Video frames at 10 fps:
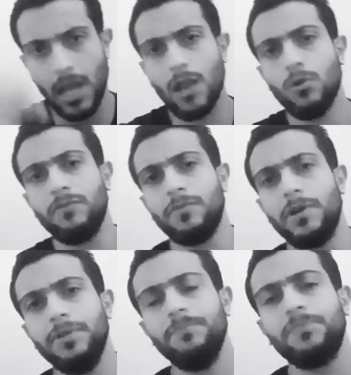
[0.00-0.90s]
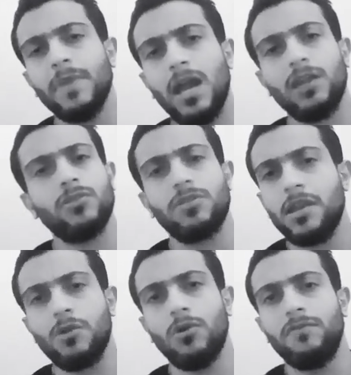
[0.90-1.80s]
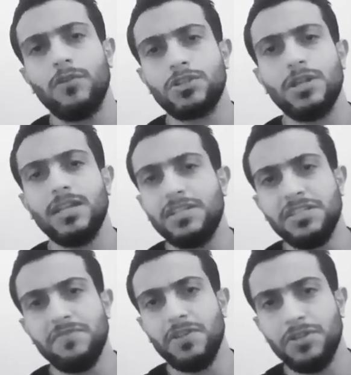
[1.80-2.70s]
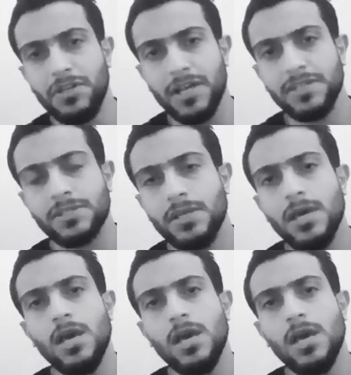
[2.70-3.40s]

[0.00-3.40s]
Hello everybody, I'd like to thank you all for watching this video tonight.